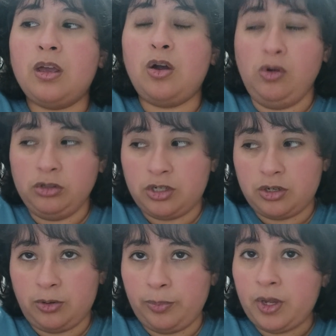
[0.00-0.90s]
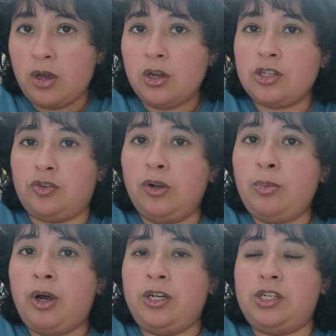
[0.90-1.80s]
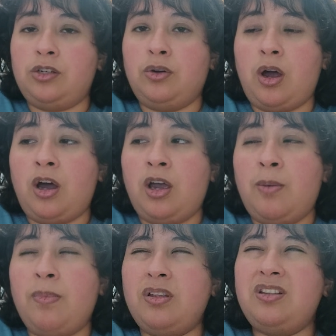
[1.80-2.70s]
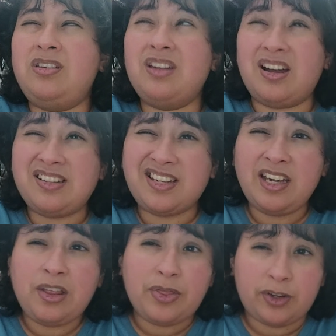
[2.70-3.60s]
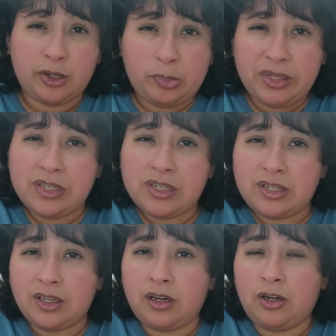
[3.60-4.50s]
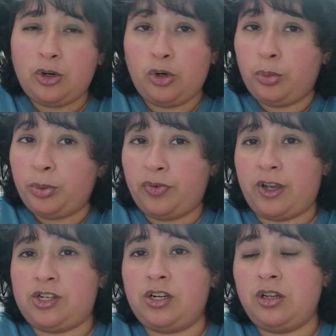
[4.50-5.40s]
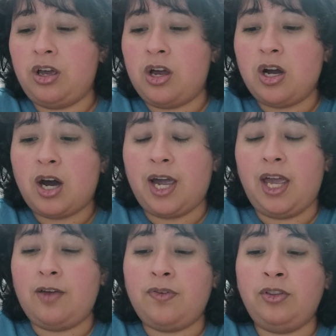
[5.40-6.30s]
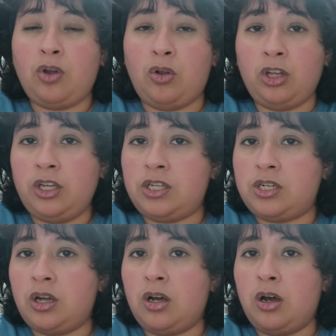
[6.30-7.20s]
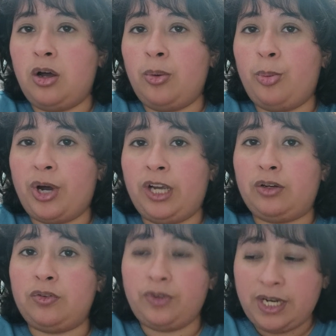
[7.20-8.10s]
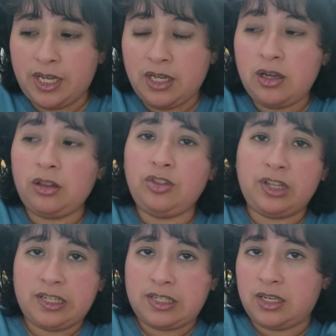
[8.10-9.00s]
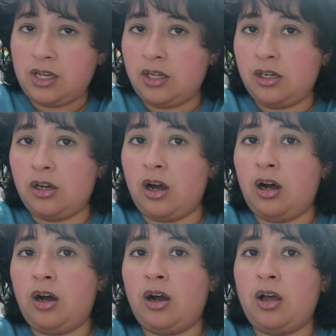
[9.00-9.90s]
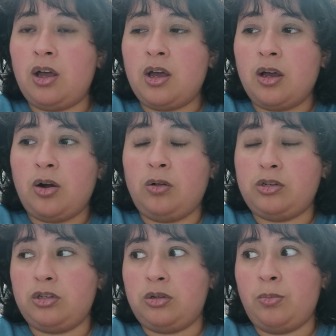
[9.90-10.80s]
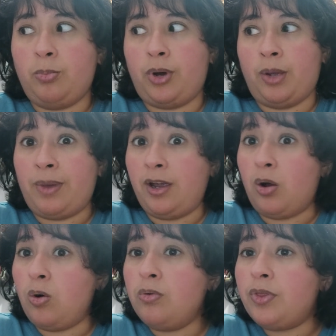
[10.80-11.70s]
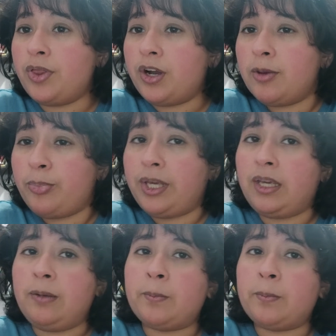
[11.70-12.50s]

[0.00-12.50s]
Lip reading: Also, to remind you, I am not a therapist or professional. I have knowledge by reading, listening, also by my own therapy